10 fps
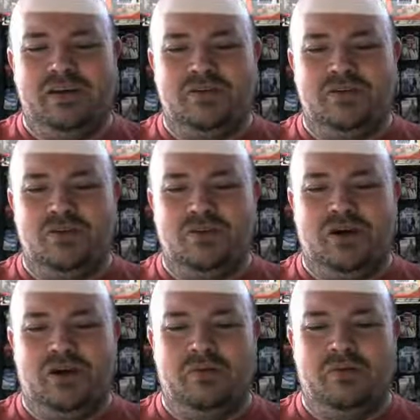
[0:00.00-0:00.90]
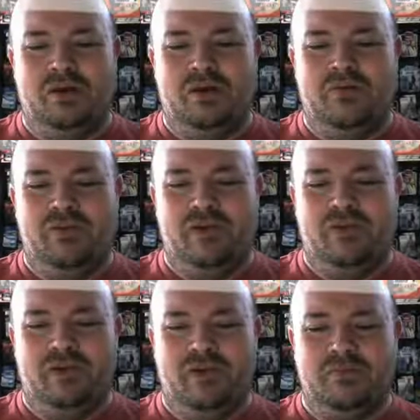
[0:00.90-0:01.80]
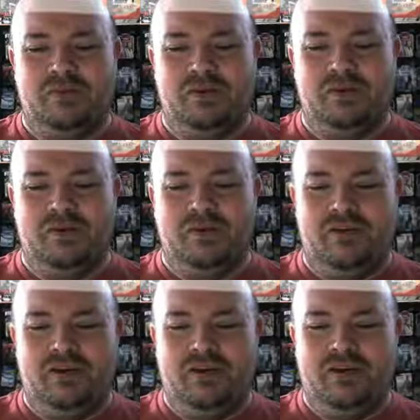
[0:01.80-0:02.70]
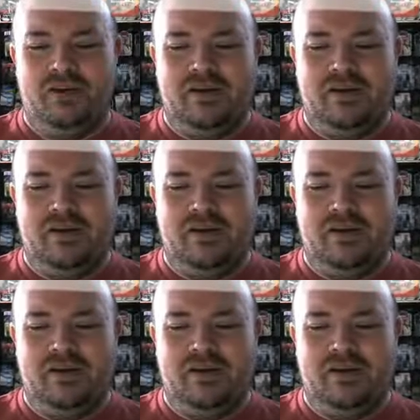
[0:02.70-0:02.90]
to playing video games. You know that?